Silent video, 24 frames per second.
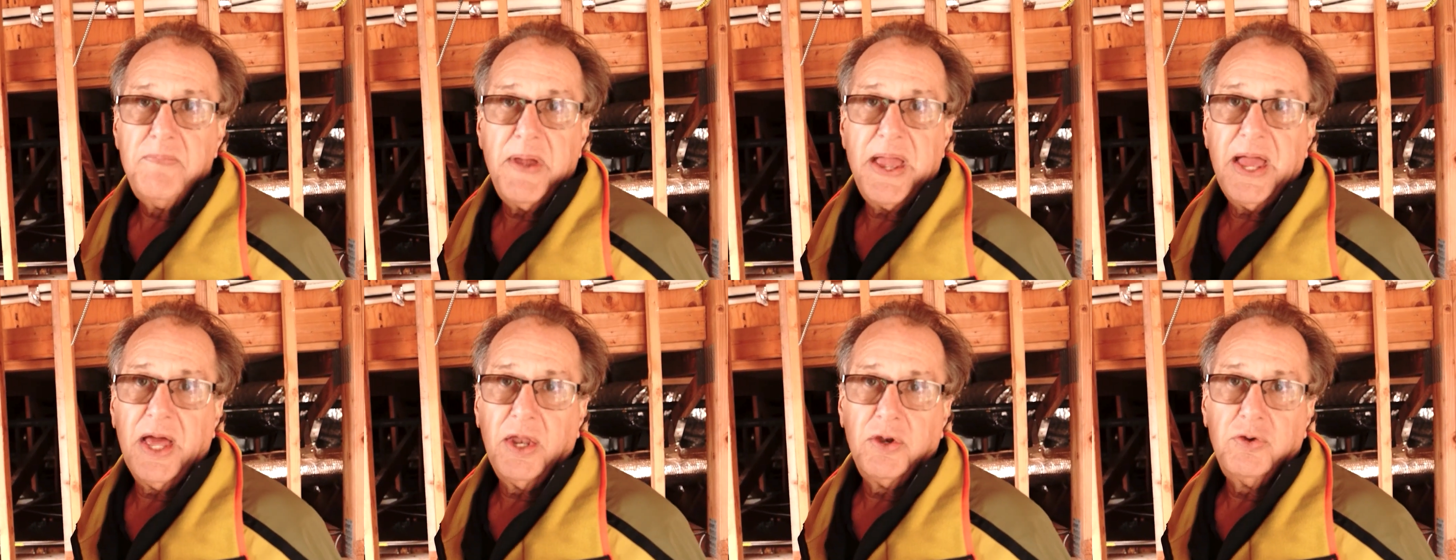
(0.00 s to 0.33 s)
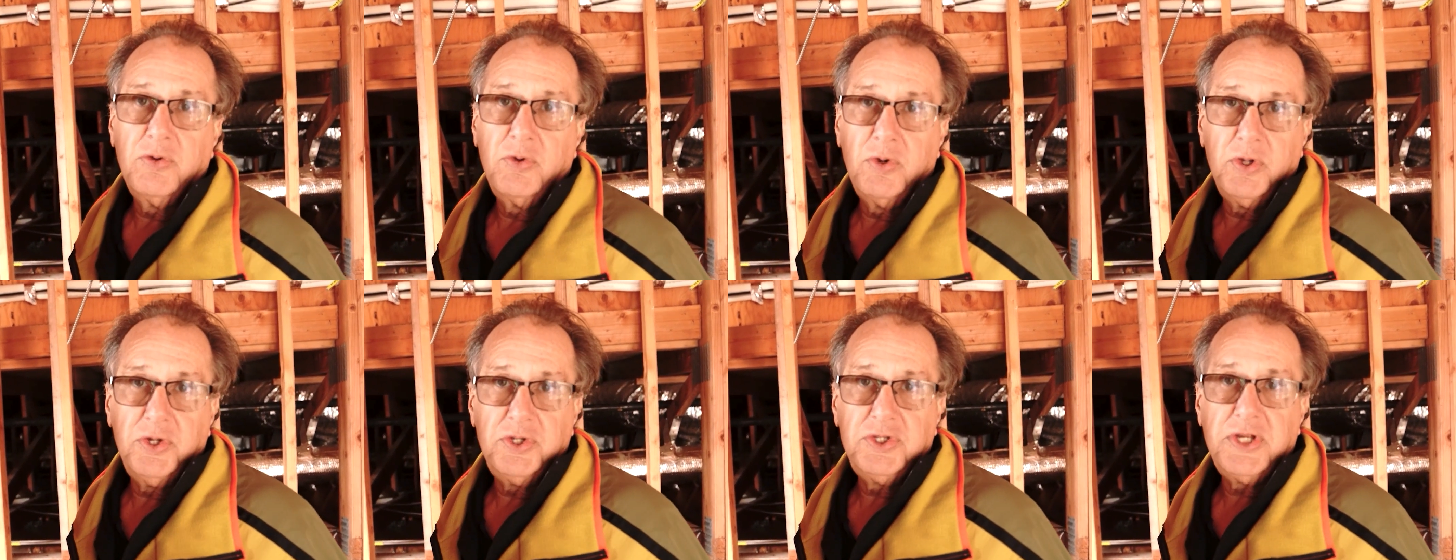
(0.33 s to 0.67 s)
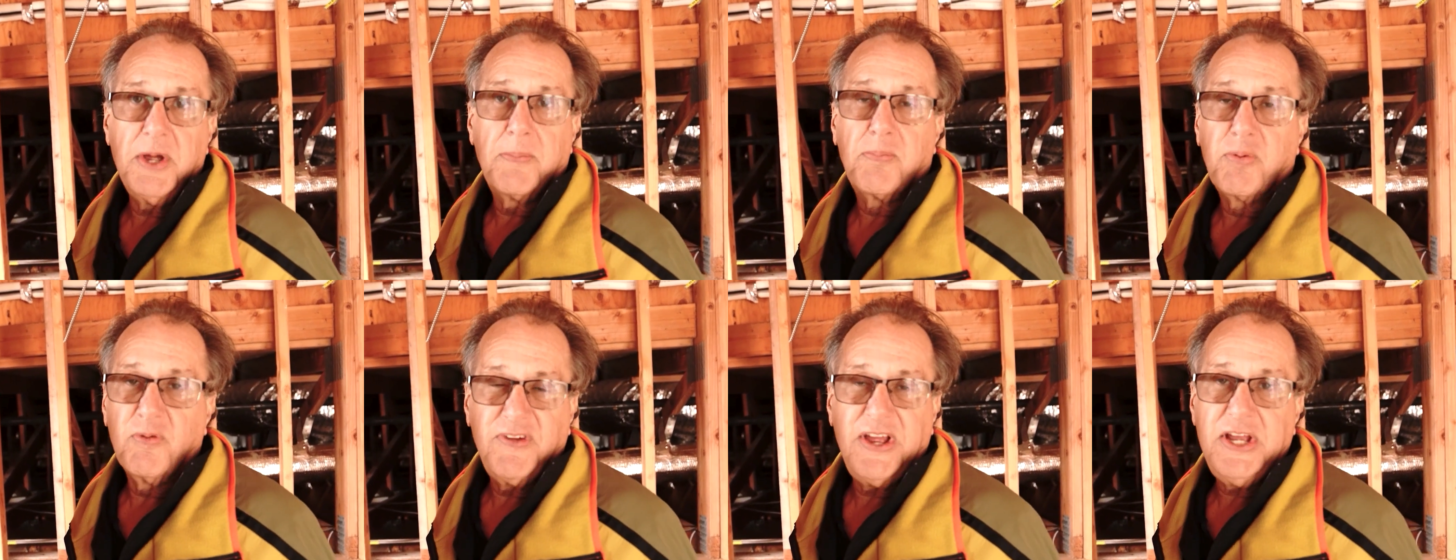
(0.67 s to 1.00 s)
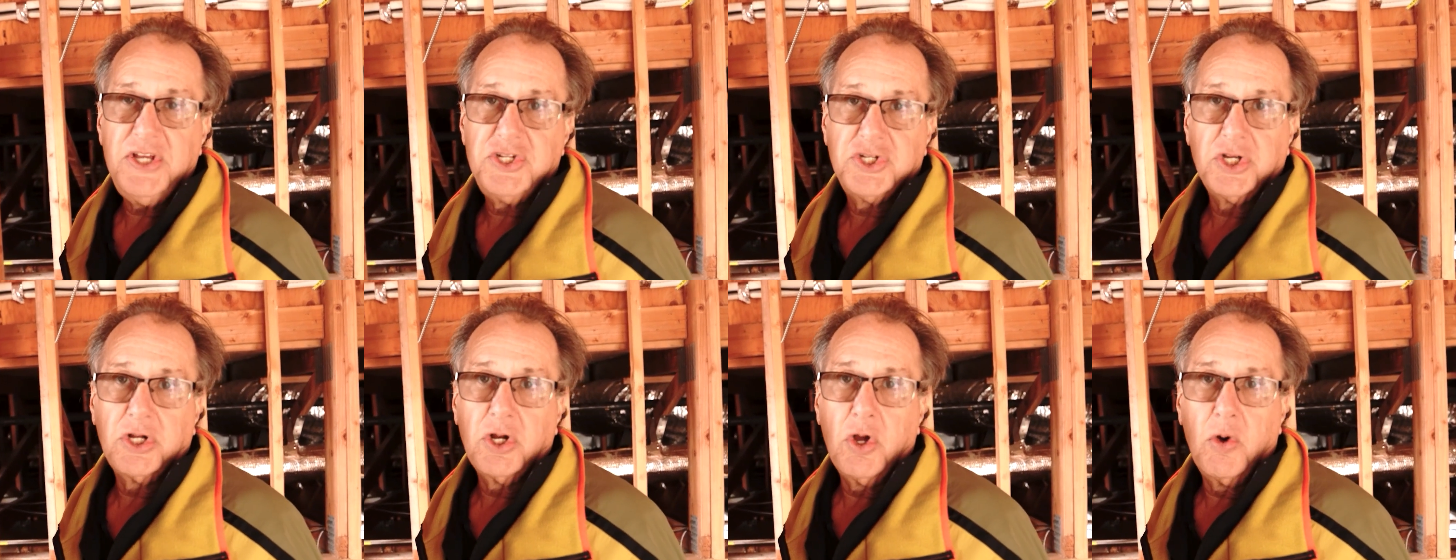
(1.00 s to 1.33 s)
manhood
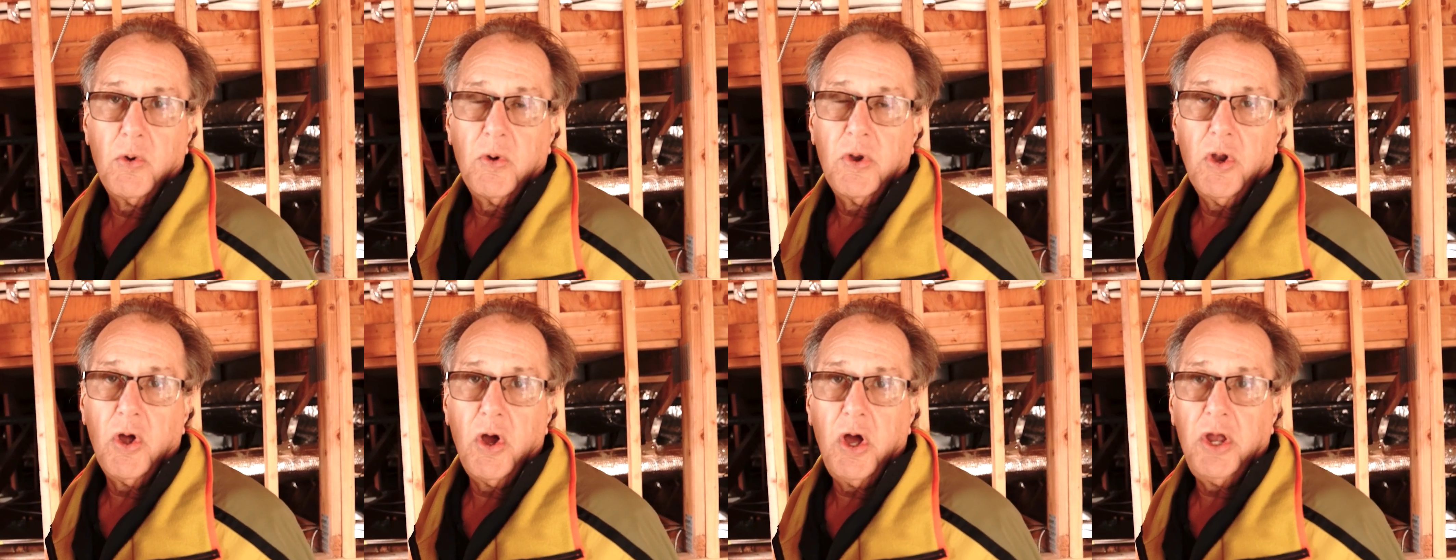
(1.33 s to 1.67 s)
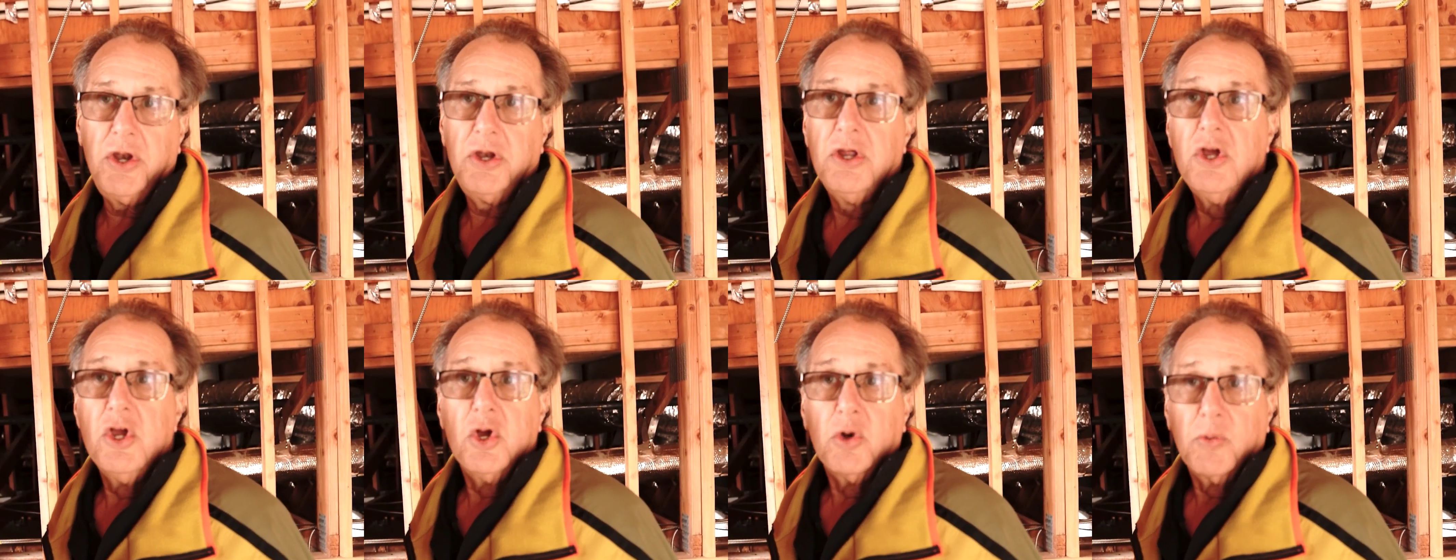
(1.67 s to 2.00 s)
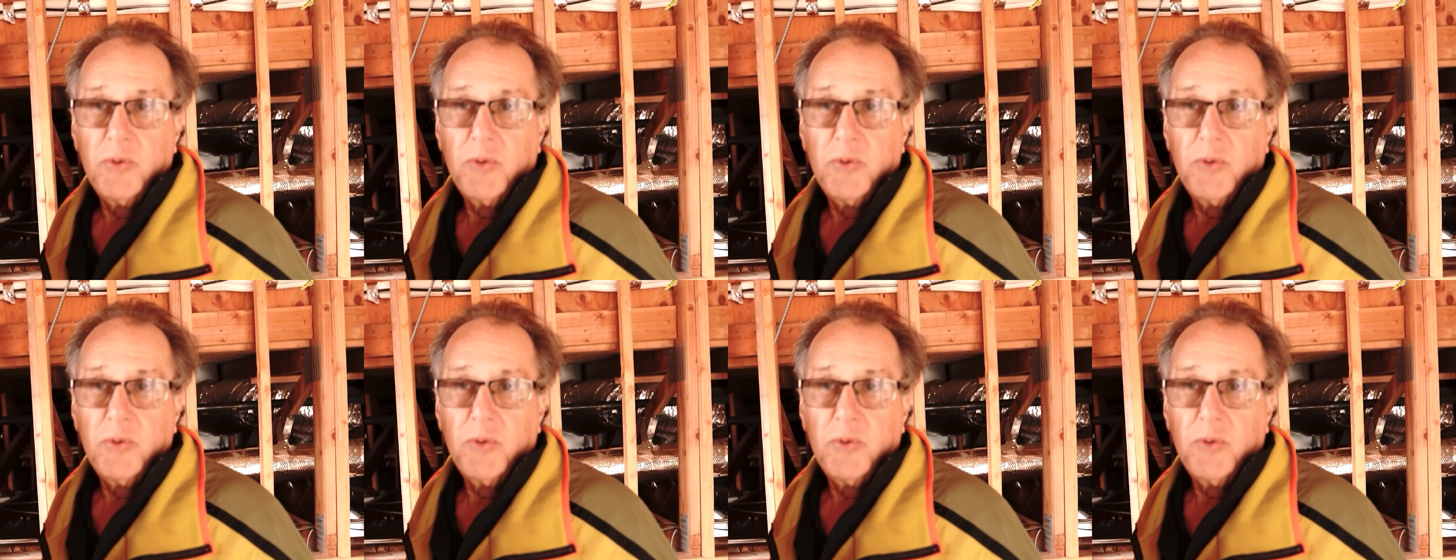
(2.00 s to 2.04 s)
deprivation going on.